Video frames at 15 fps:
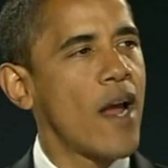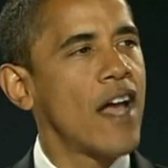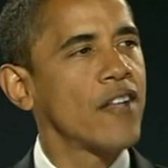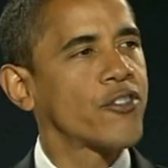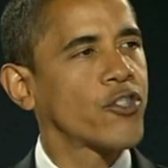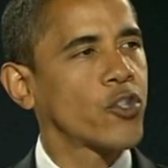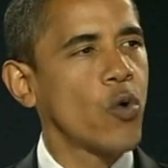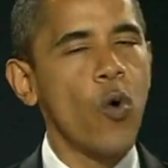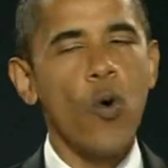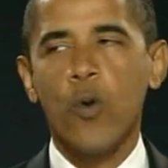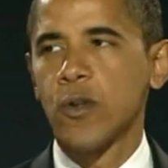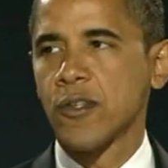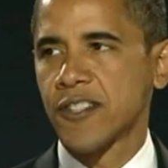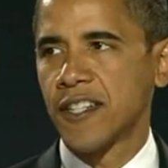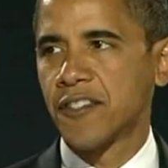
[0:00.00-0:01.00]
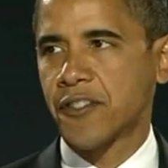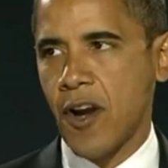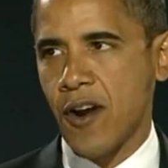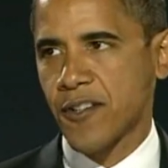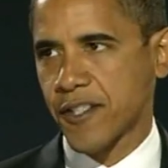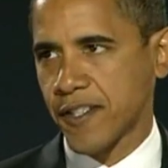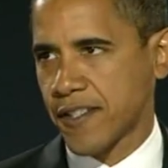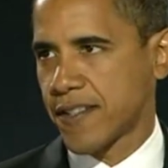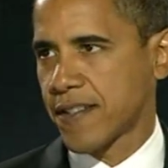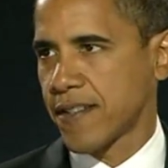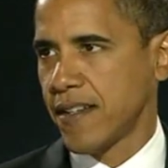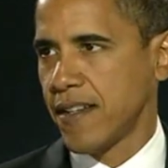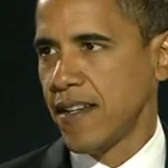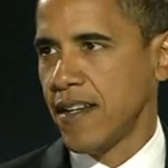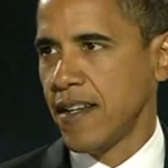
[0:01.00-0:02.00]
schools and
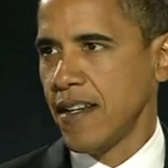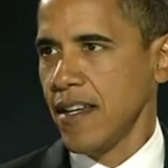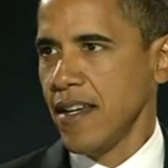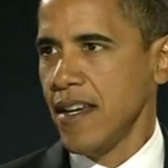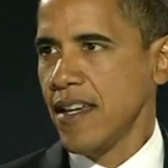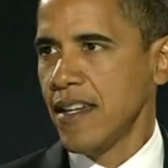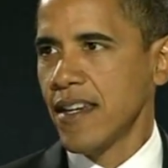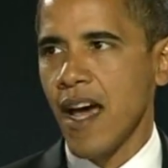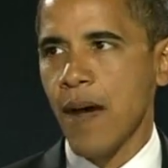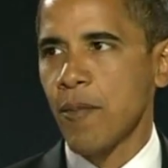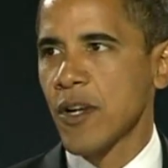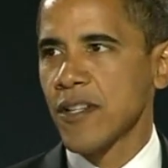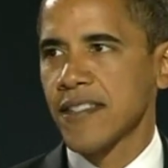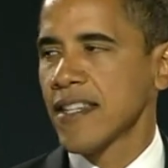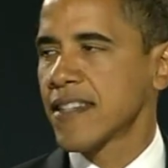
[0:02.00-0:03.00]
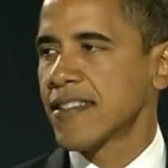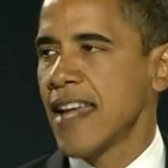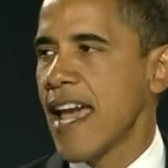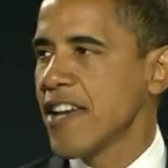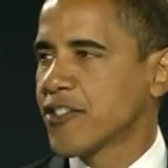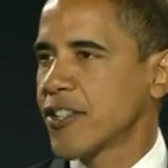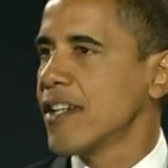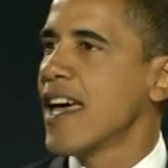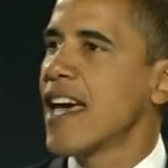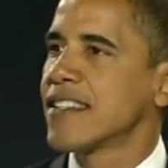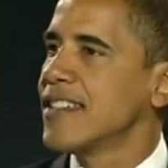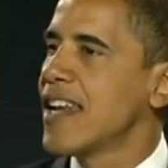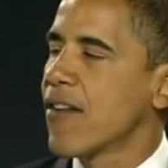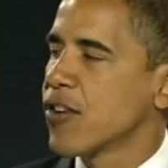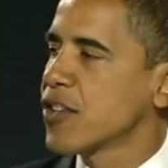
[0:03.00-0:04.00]
churches in numbers this nation has
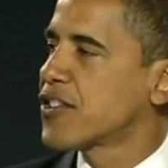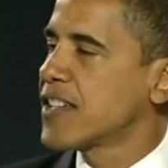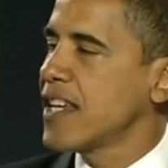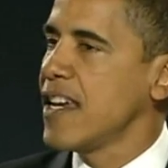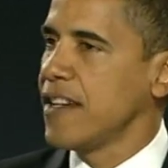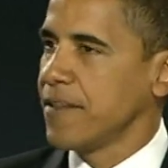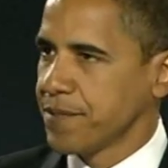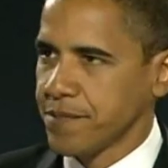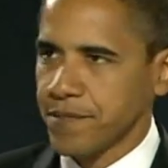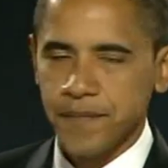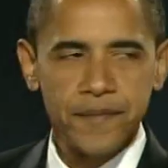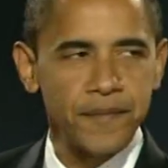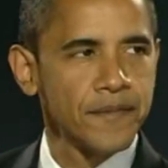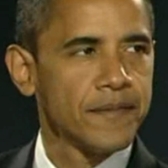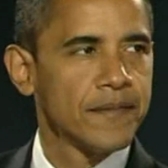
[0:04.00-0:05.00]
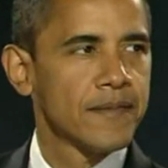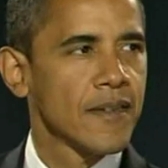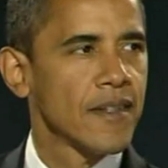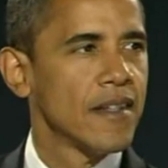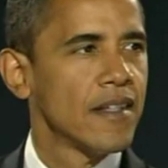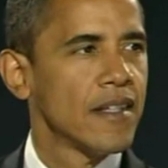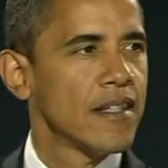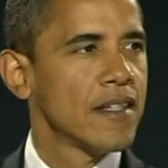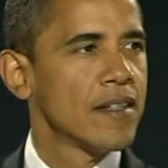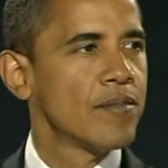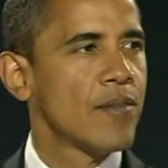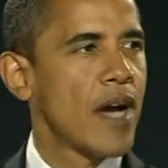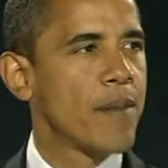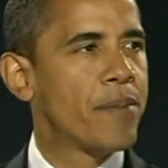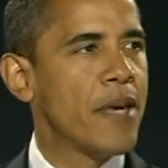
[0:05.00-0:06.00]
never seen,
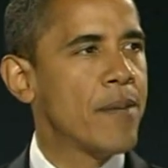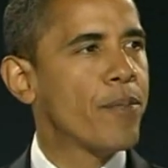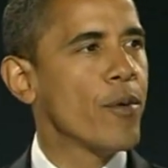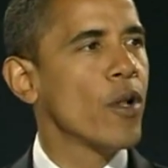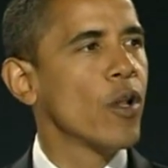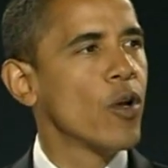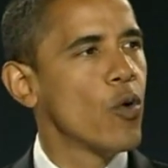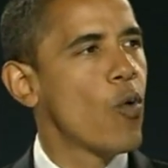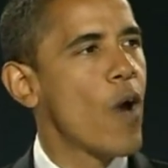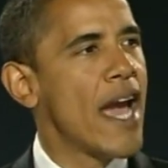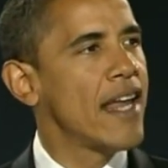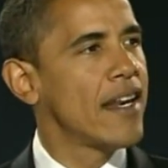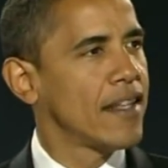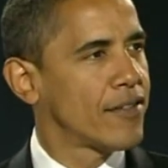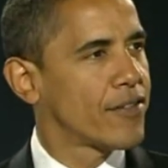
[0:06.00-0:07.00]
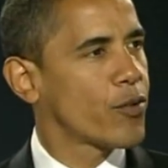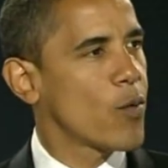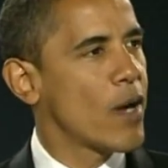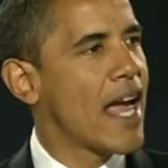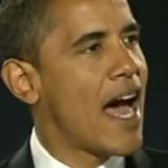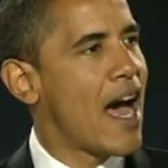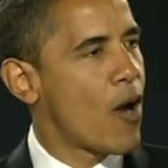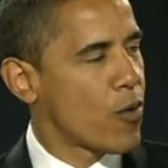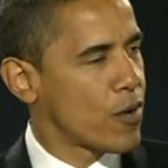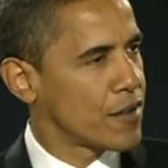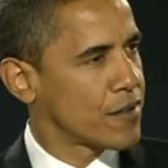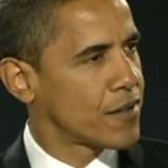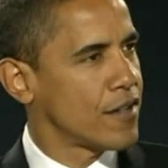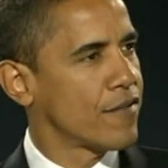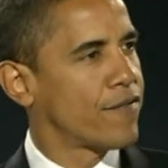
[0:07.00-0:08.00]
by people who waited 3 hours
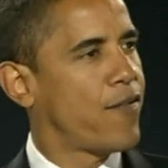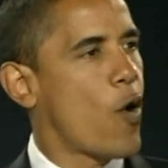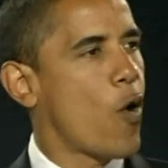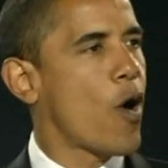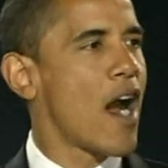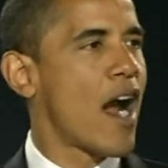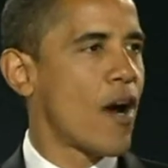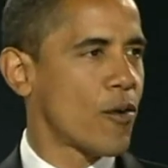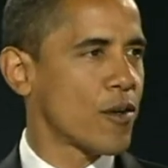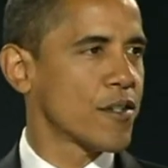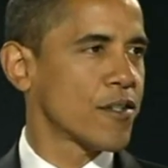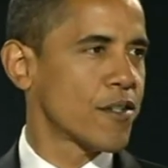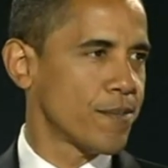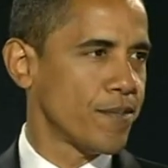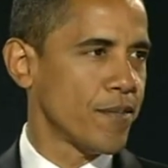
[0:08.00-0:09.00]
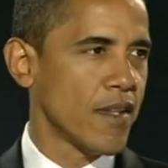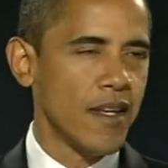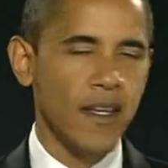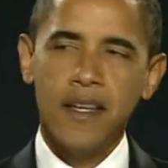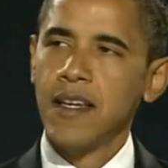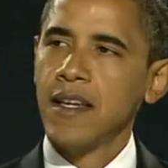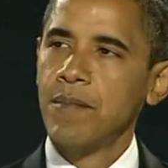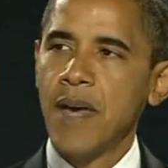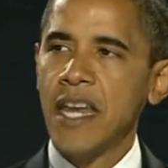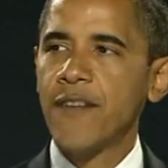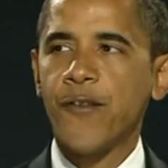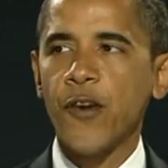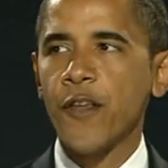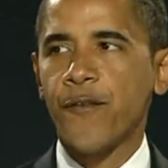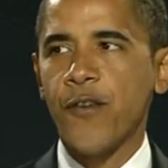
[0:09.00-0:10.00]
and 4 hours, many
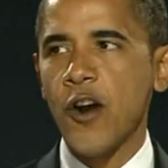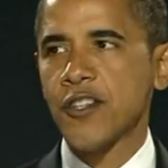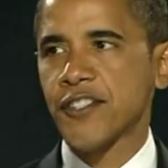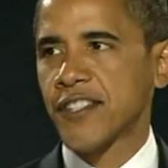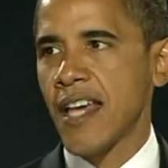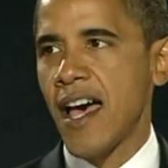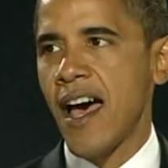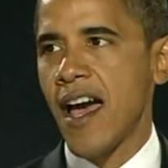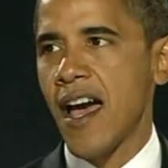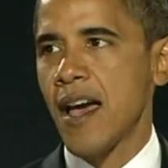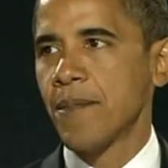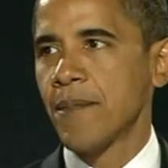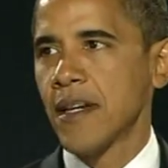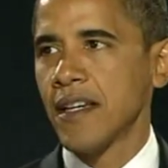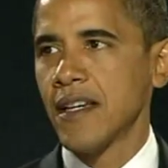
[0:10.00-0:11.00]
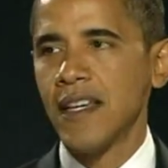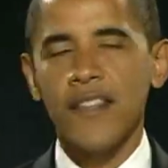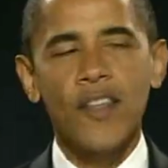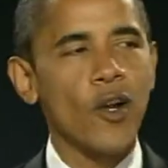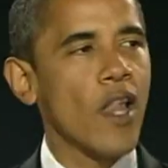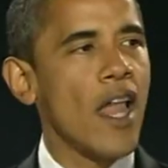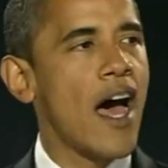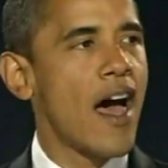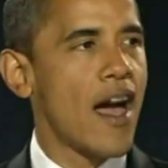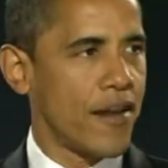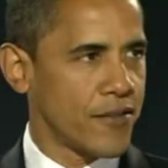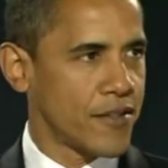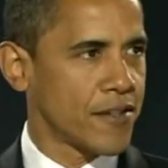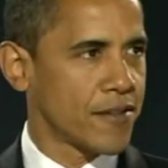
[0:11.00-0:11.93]
for the first time in their lives,